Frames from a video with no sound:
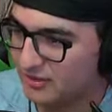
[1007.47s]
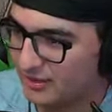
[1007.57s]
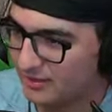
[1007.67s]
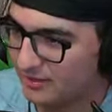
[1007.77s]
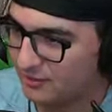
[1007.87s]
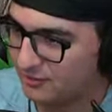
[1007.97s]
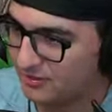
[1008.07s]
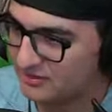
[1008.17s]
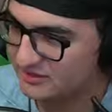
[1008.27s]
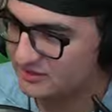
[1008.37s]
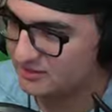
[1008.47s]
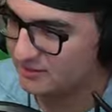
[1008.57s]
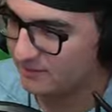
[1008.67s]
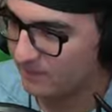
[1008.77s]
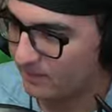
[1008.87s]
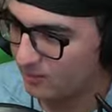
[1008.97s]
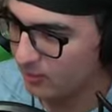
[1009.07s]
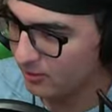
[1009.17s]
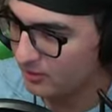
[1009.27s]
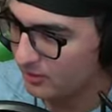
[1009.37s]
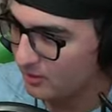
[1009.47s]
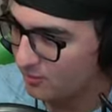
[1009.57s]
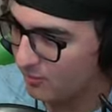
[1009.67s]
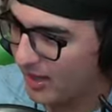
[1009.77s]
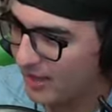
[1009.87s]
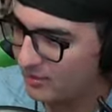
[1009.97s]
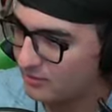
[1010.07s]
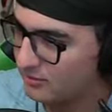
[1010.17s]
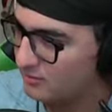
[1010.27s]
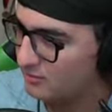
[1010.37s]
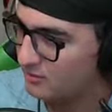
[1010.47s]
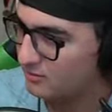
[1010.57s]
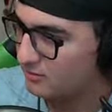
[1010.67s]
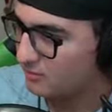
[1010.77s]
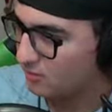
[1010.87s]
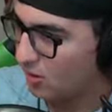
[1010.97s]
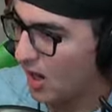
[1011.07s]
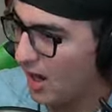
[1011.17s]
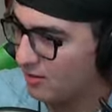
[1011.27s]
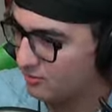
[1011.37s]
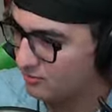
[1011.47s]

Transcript: like hilarious. Woo! Wait! Oh!